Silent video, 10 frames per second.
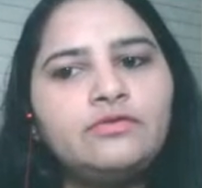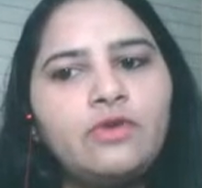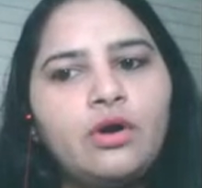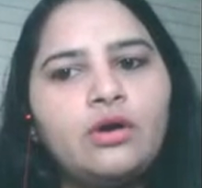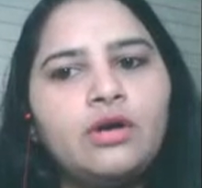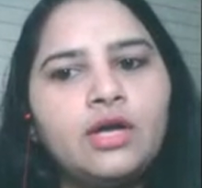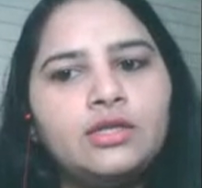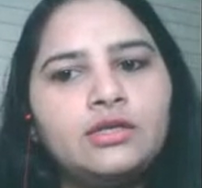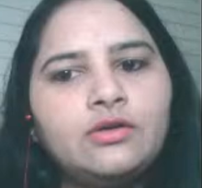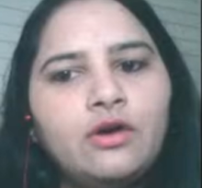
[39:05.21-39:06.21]
for
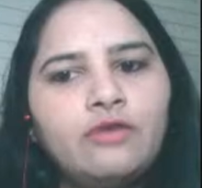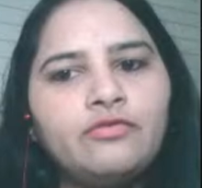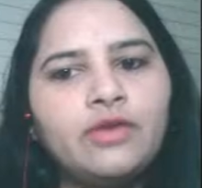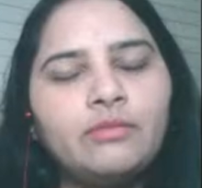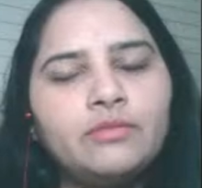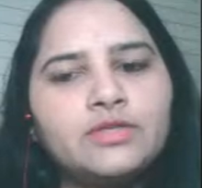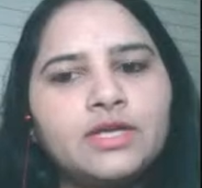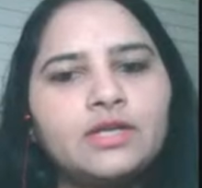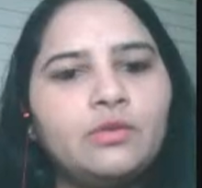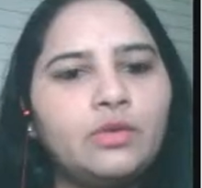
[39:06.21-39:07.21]
other off-campus
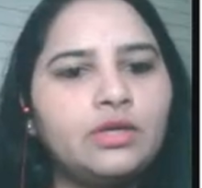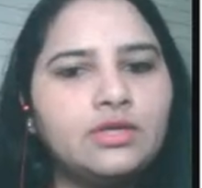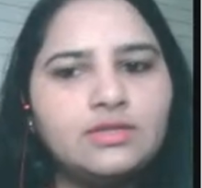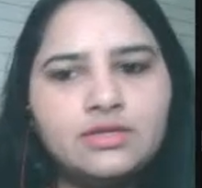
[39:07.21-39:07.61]
activities.